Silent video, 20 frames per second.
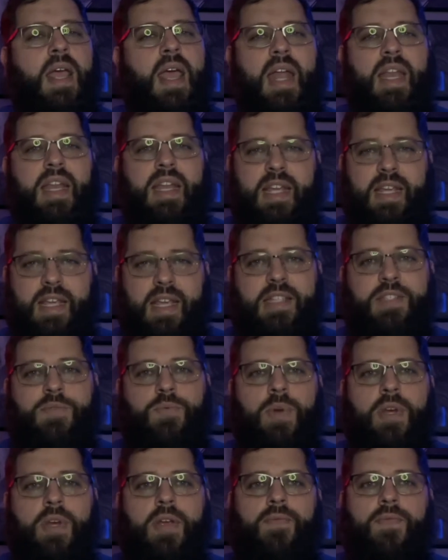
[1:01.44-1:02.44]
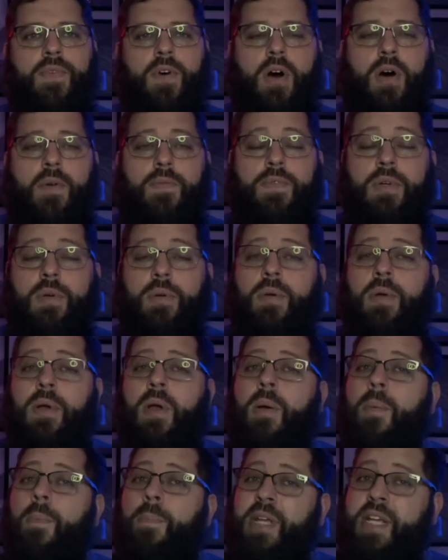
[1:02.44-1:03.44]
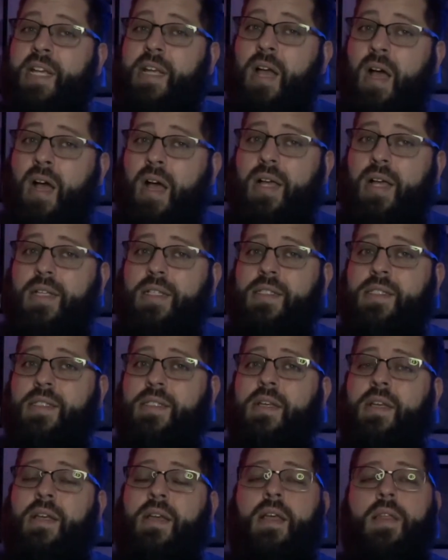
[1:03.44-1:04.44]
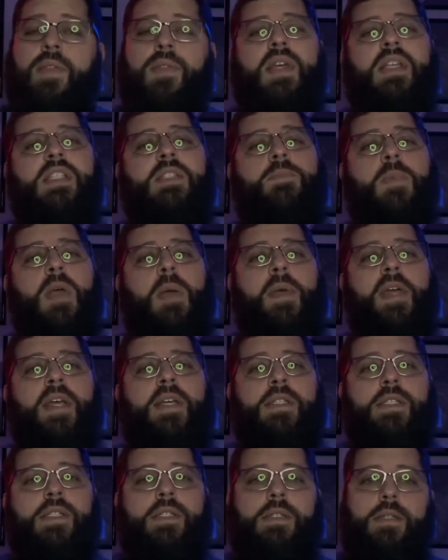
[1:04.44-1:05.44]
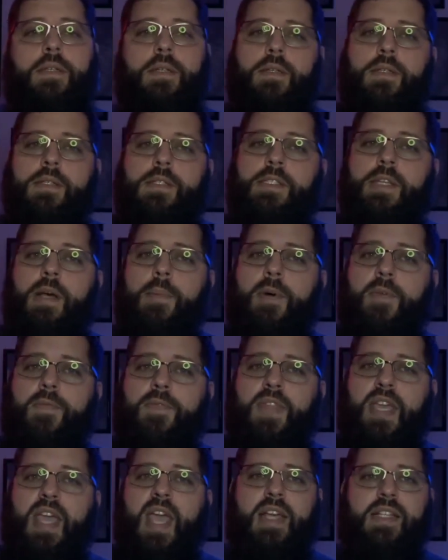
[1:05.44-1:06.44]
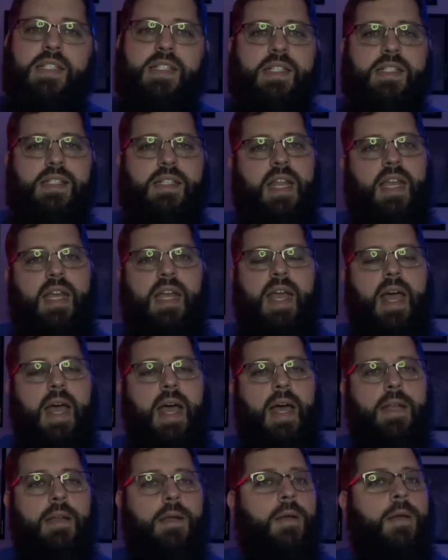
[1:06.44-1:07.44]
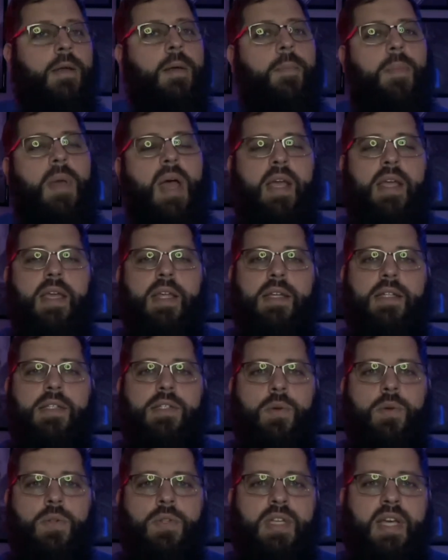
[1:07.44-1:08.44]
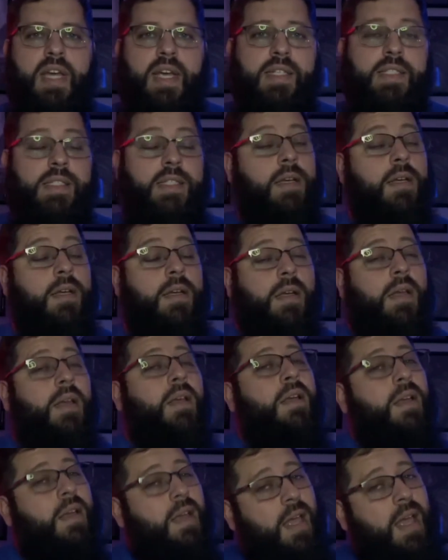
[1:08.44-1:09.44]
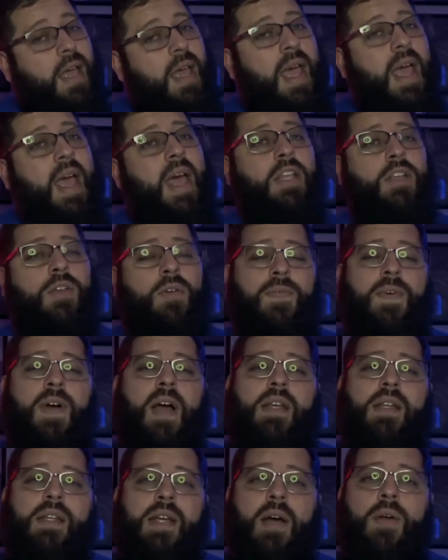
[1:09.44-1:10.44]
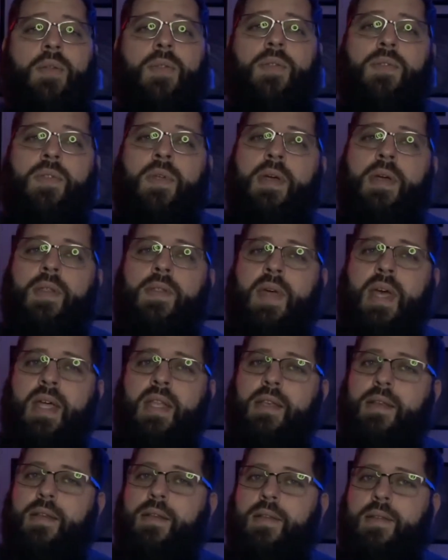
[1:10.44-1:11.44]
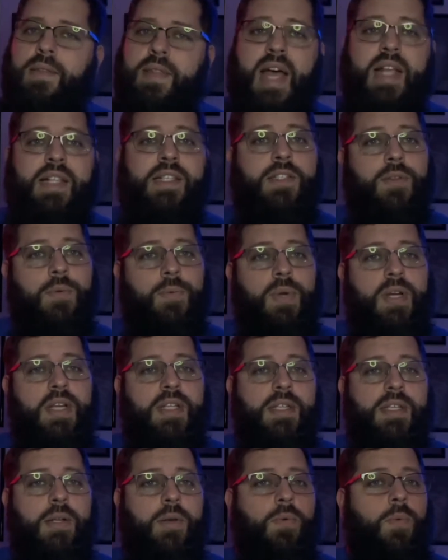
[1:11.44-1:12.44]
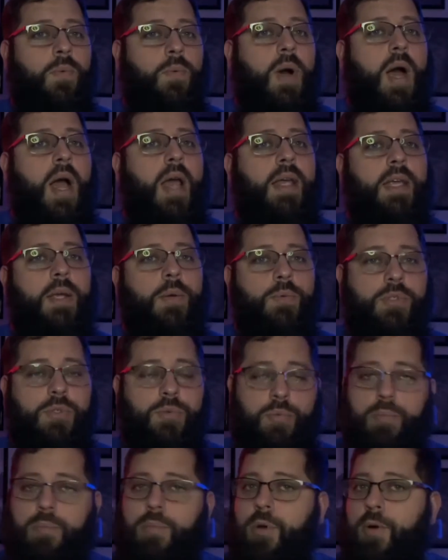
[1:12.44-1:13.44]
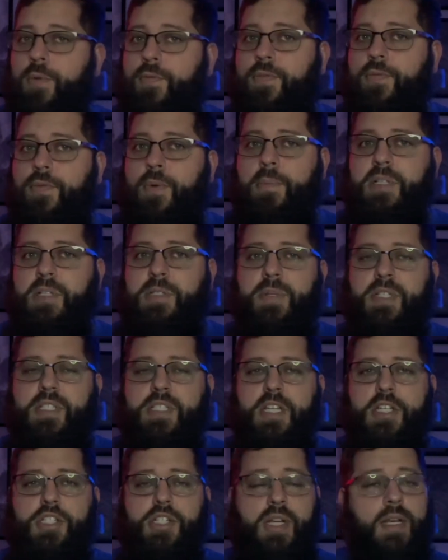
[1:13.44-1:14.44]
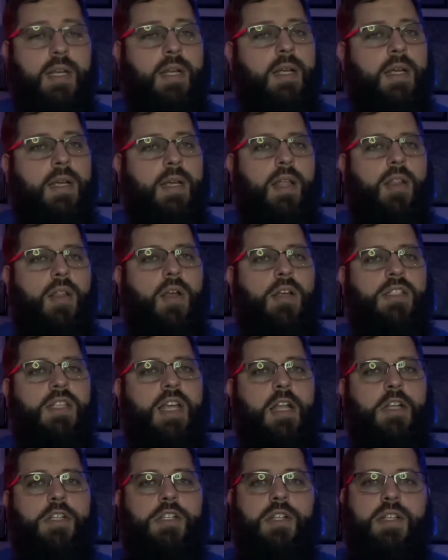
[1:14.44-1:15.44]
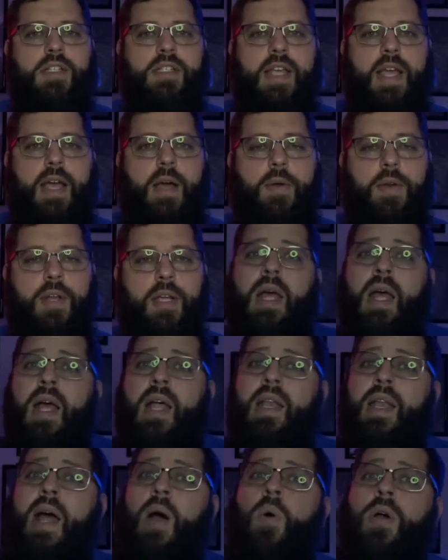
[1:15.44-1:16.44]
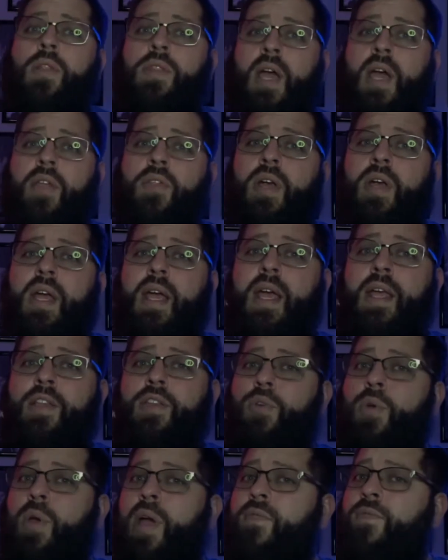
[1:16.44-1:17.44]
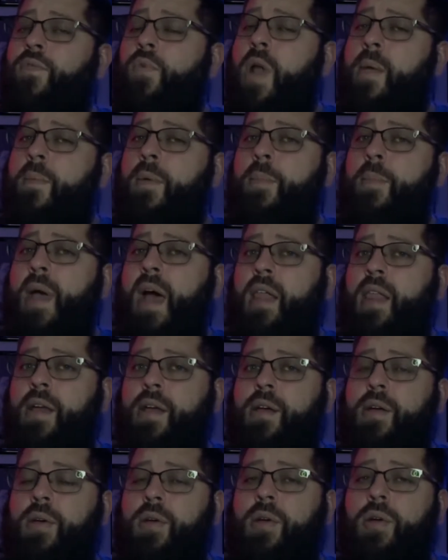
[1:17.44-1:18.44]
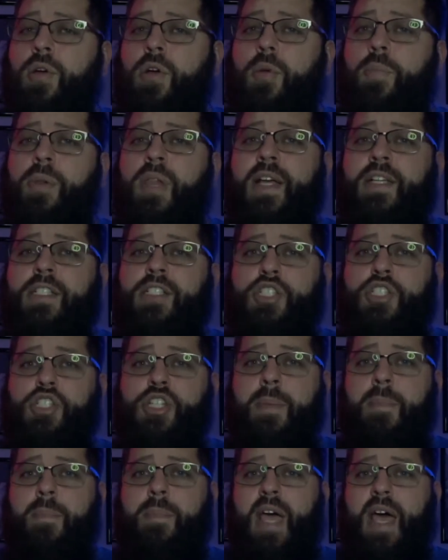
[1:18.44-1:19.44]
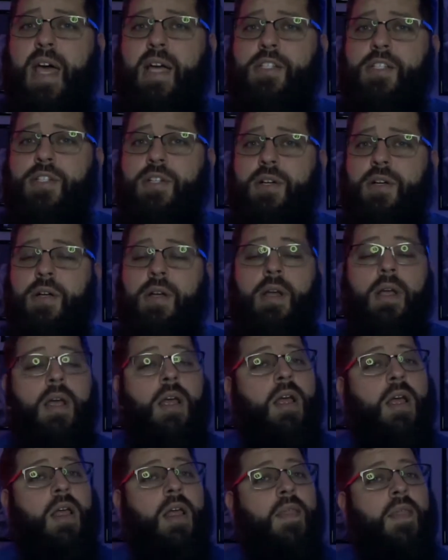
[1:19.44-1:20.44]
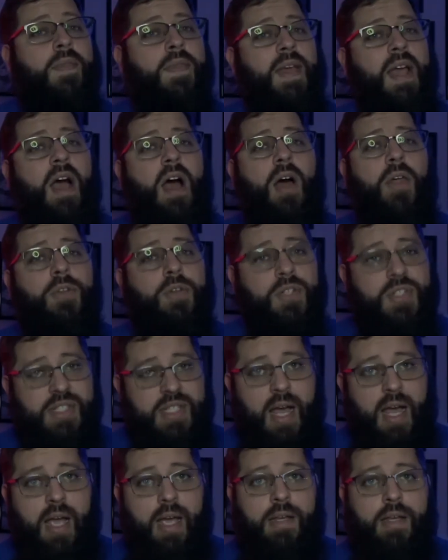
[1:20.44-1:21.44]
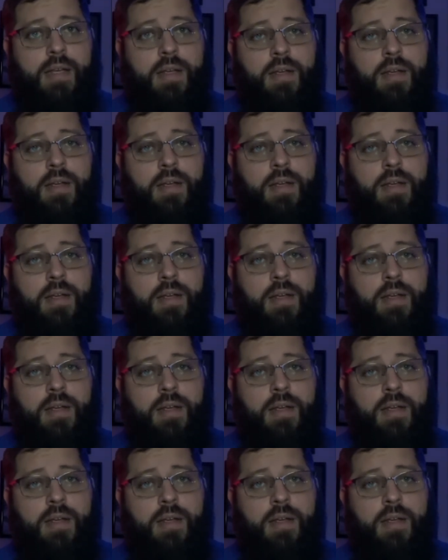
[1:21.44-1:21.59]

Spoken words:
and he gets re-involved. Because this mimics some of the cases that he had back in his old days. And you find out that that's the reason why he was removed from his position in Los Angeles County. Now on the other hand, you have Rami Malek, who plays Jim Baxter, the other side